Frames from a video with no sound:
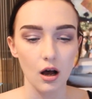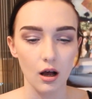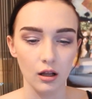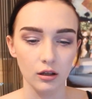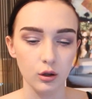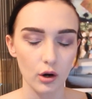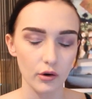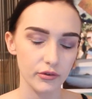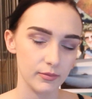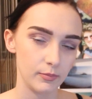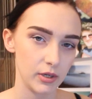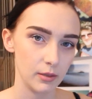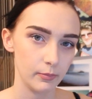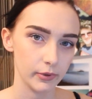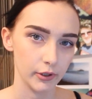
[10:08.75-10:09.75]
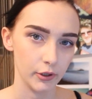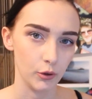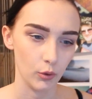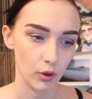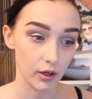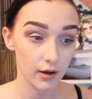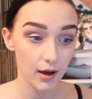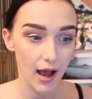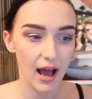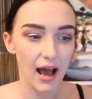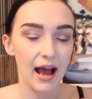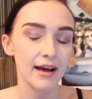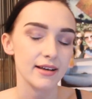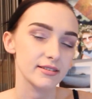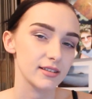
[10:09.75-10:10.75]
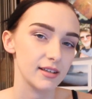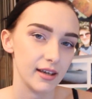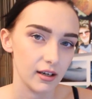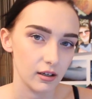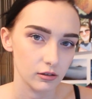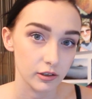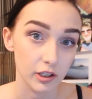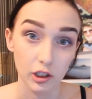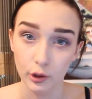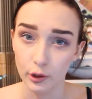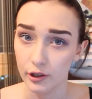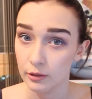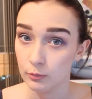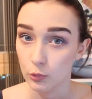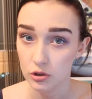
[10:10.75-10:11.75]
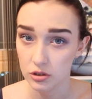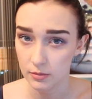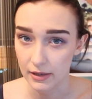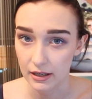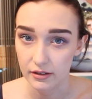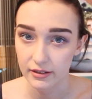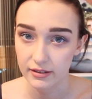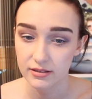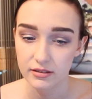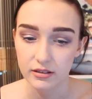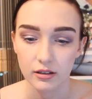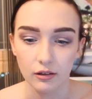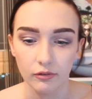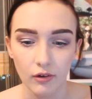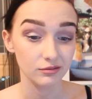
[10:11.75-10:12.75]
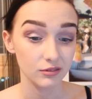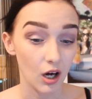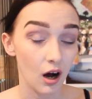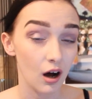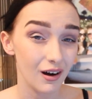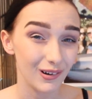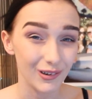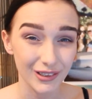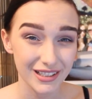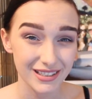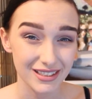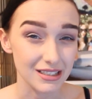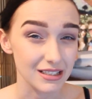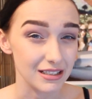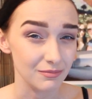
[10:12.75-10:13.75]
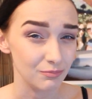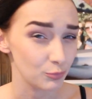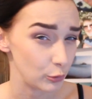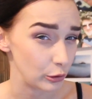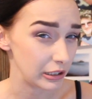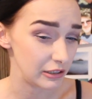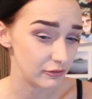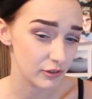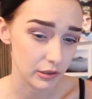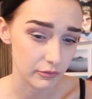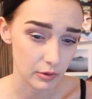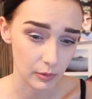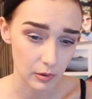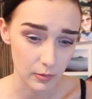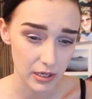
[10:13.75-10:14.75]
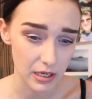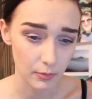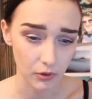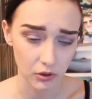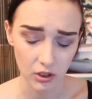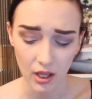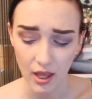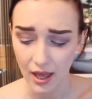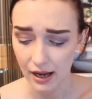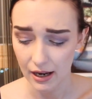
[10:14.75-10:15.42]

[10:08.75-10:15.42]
a lot of the people who are asking to learn more about this stuff are honestly pretty vulnerable people,